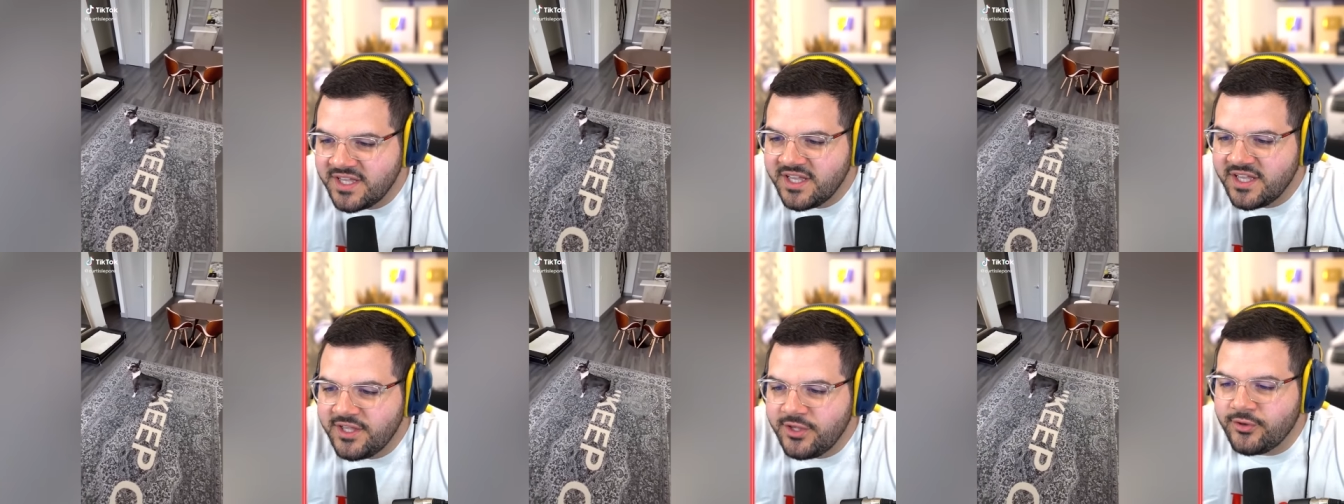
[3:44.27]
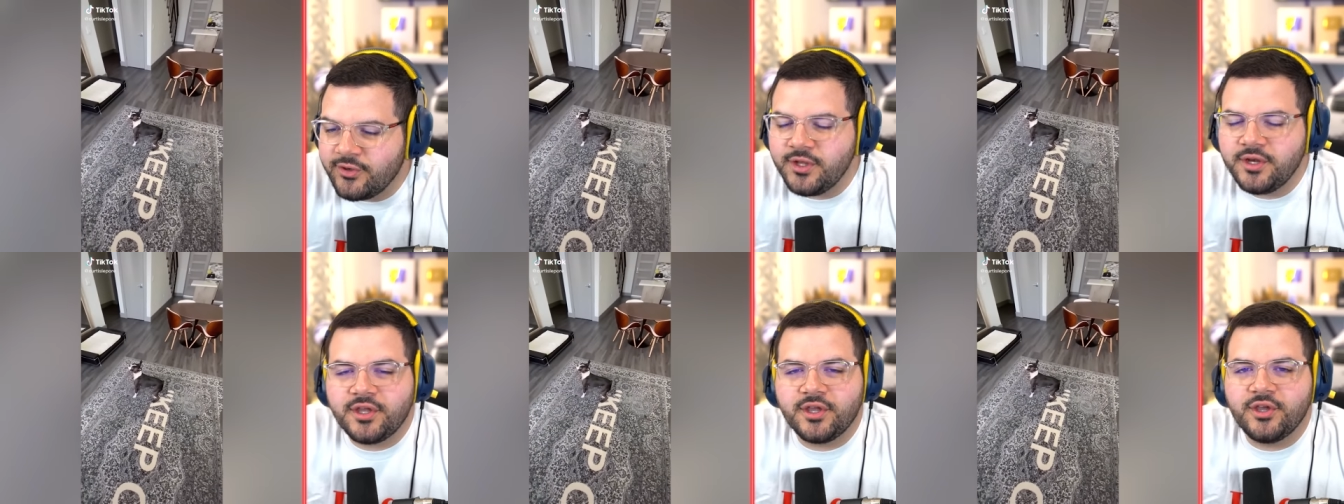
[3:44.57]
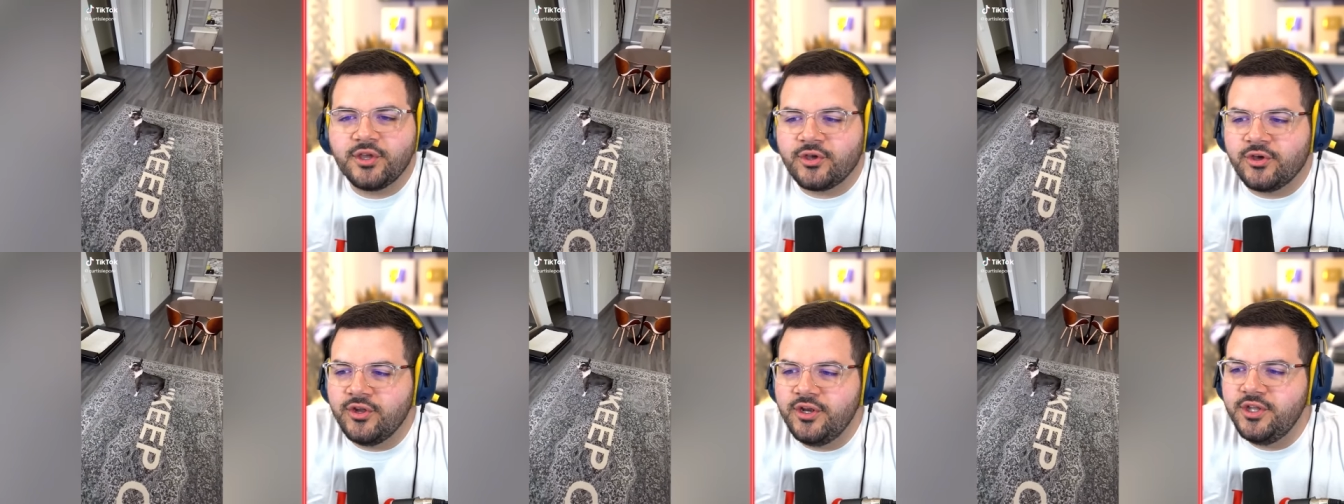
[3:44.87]
You could
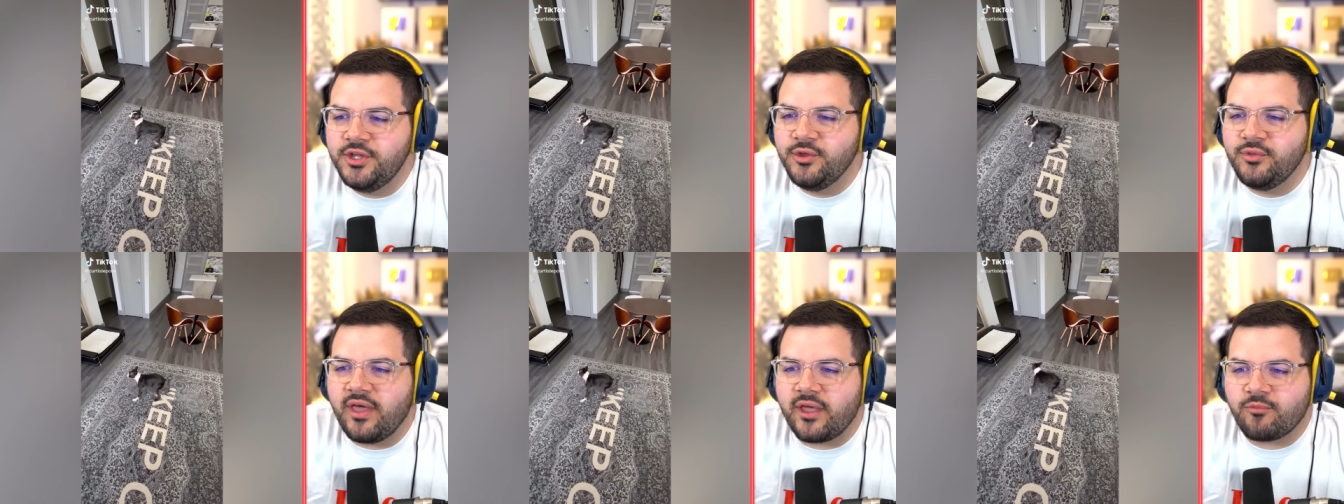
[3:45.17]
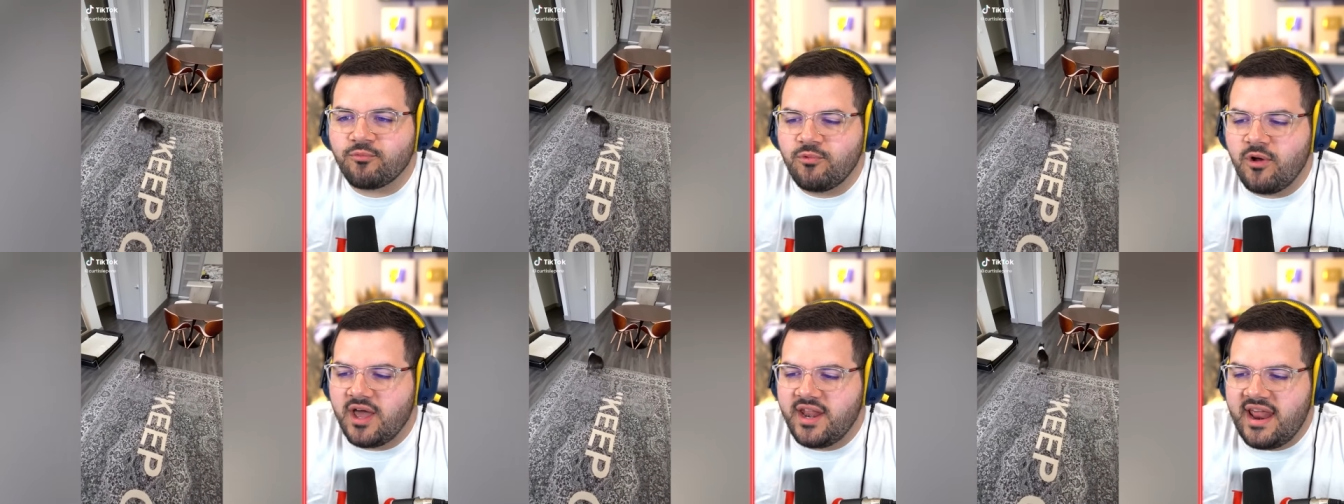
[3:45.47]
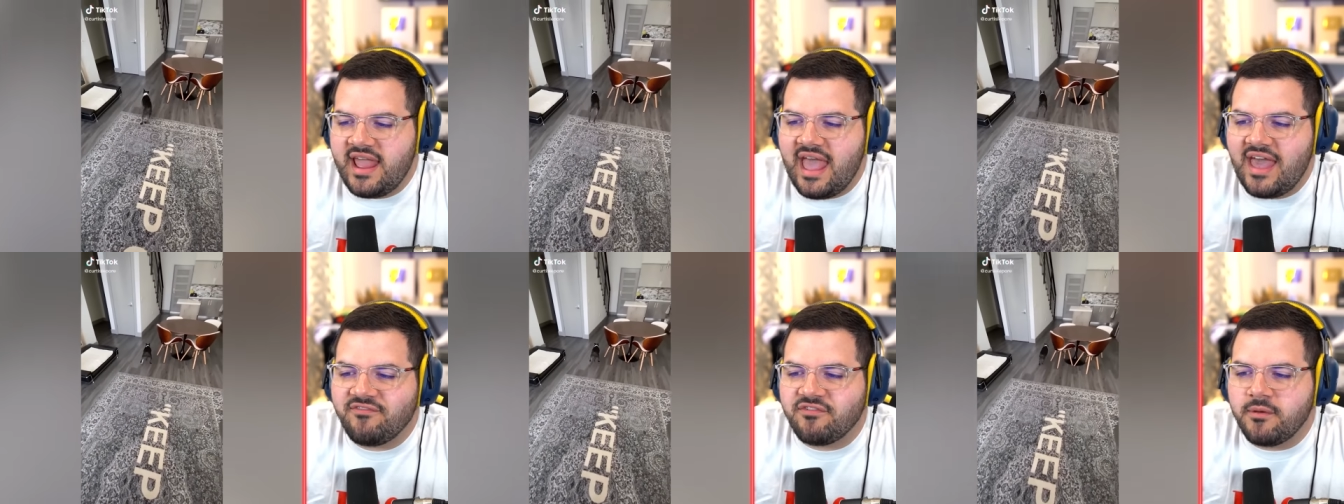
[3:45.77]
couldn't you like run
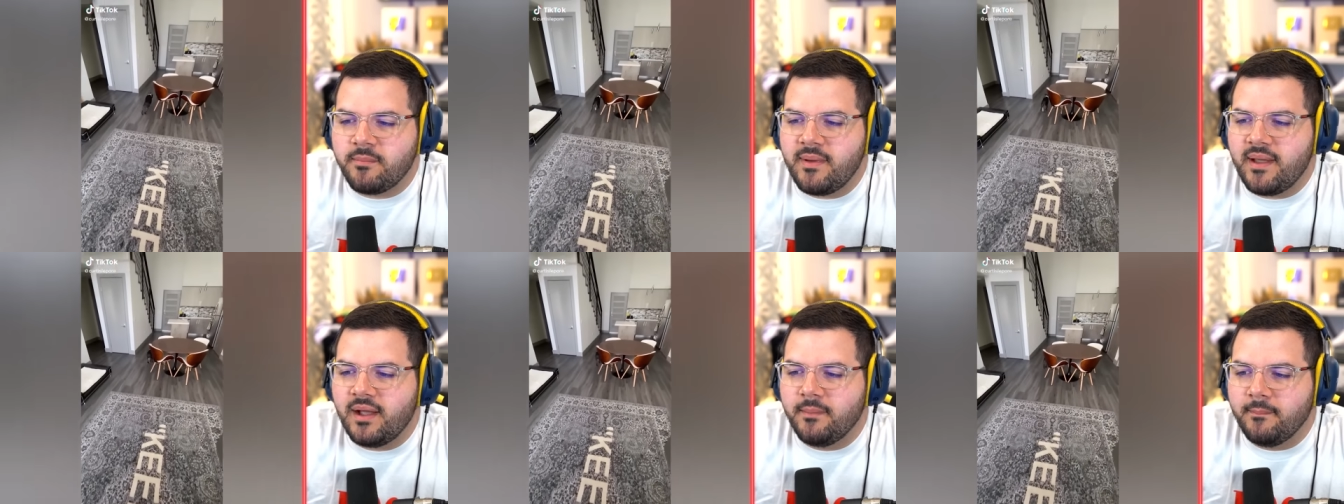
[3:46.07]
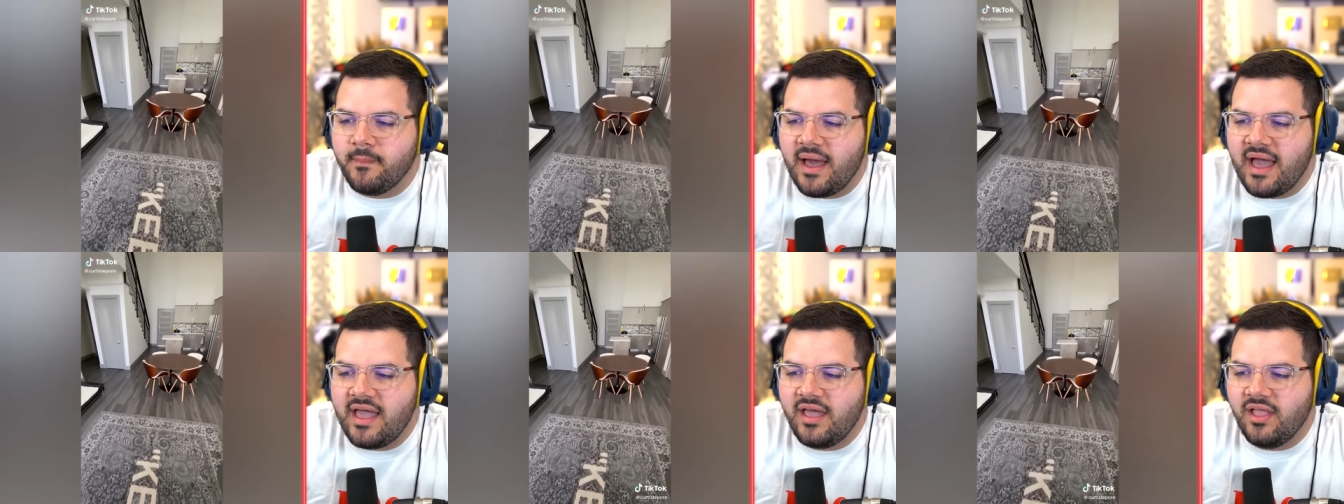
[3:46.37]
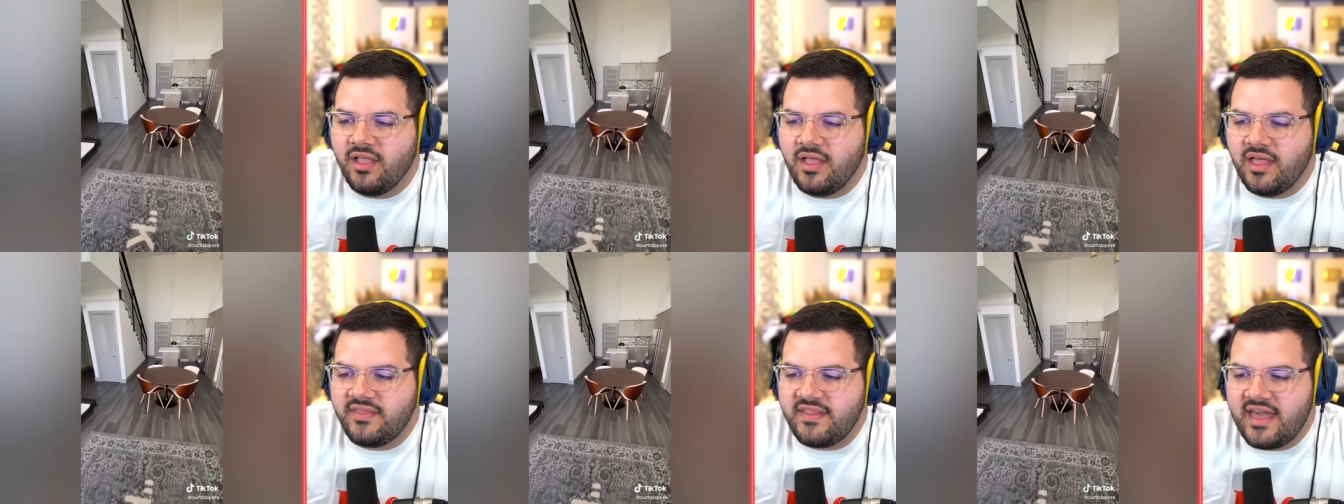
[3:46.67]
half a mile
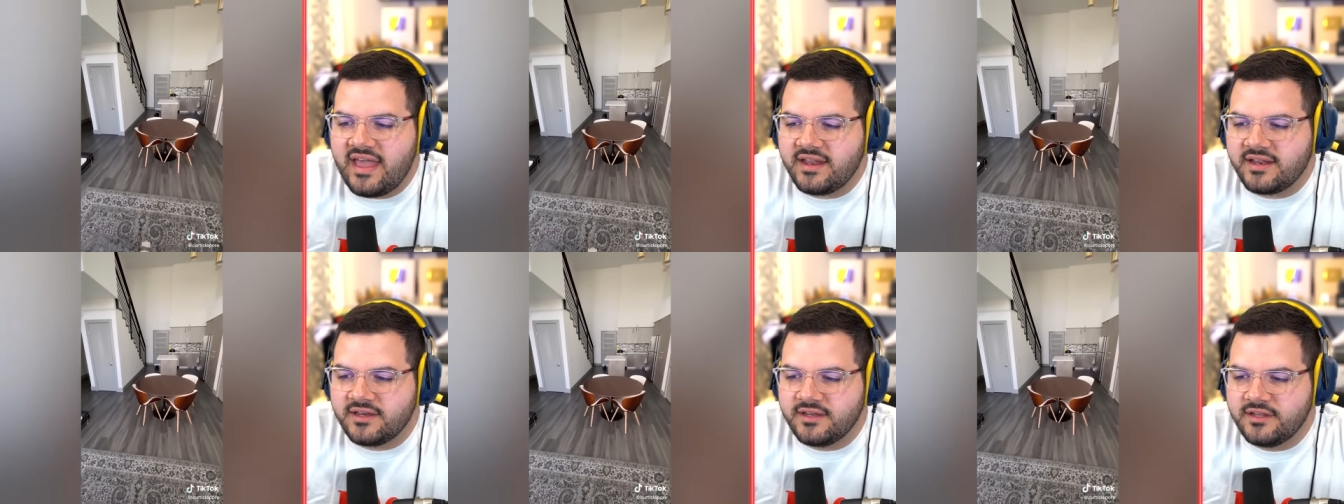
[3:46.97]
on that?